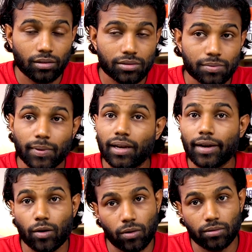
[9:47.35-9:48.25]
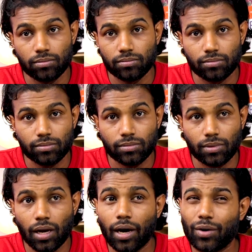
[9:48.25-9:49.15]
smell at all.
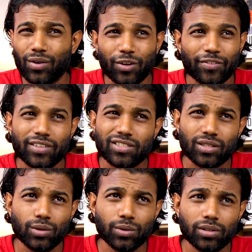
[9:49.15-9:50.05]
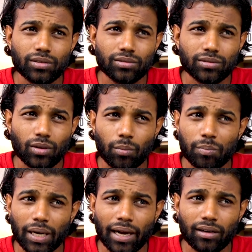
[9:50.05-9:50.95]
I don't know if it's good or
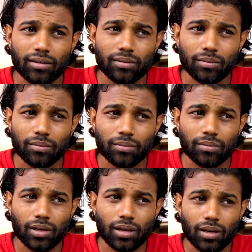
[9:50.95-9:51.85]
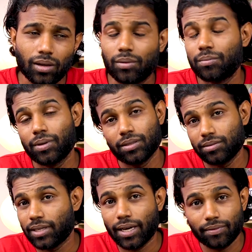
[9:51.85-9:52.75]
bad, but
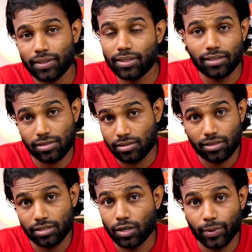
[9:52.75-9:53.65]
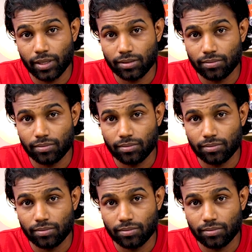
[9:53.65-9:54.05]
yeah, that's how it is.